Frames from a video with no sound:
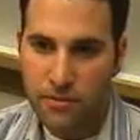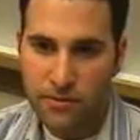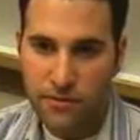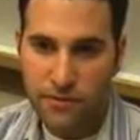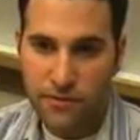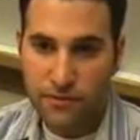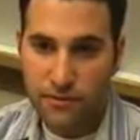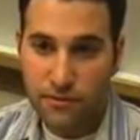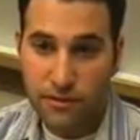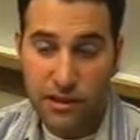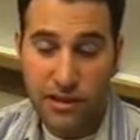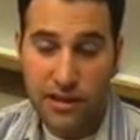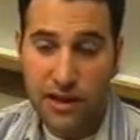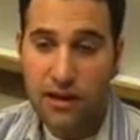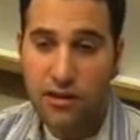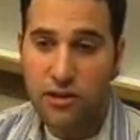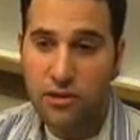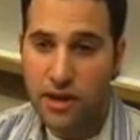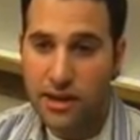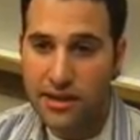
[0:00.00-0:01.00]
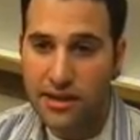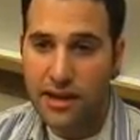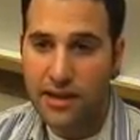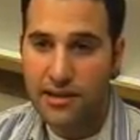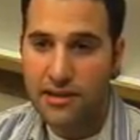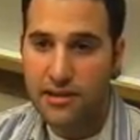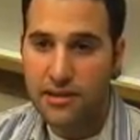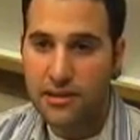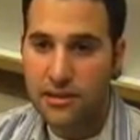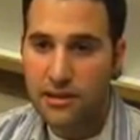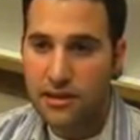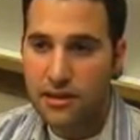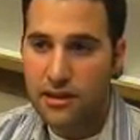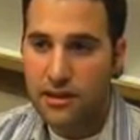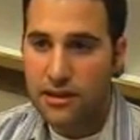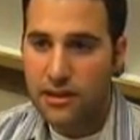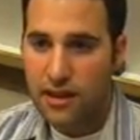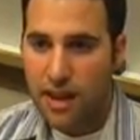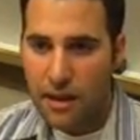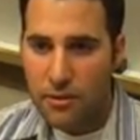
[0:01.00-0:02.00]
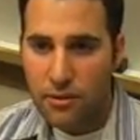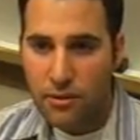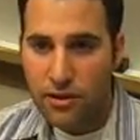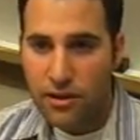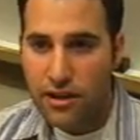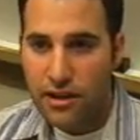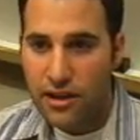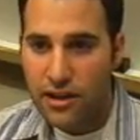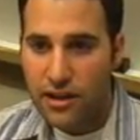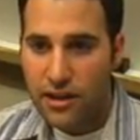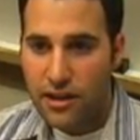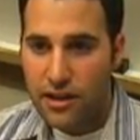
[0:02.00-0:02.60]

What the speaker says: of the entire DirectX library